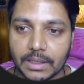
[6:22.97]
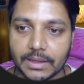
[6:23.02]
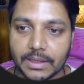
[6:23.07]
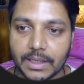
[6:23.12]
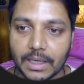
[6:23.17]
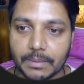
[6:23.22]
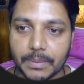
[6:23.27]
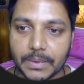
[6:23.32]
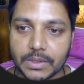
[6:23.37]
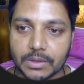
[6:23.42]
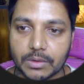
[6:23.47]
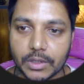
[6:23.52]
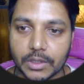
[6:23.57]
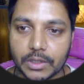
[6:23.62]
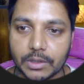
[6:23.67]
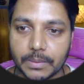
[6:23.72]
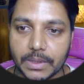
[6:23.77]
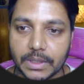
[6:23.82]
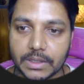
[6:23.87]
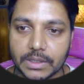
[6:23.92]
that means going
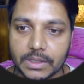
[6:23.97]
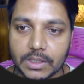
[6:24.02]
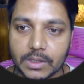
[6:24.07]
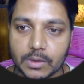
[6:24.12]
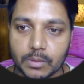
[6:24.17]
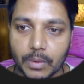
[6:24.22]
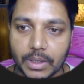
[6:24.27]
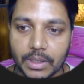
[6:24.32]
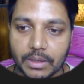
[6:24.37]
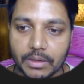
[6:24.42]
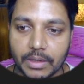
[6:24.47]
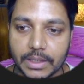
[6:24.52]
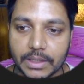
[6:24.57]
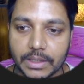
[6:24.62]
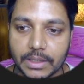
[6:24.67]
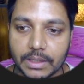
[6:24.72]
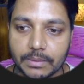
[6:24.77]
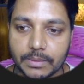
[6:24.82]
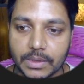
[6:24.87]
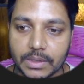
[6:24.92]
to be is this one, right?
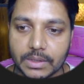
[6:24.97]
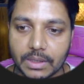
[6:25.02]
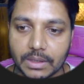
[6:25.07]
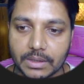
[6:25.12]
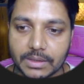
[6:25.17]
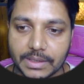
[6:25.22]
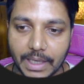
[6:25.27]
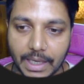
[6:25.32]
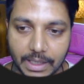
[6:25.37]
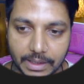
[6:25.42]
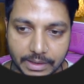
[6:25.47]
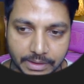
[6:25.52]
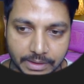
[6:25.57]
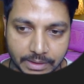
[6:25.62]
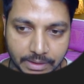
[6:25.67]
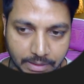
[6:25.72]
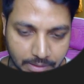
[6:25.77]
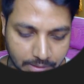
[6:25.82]
If this salary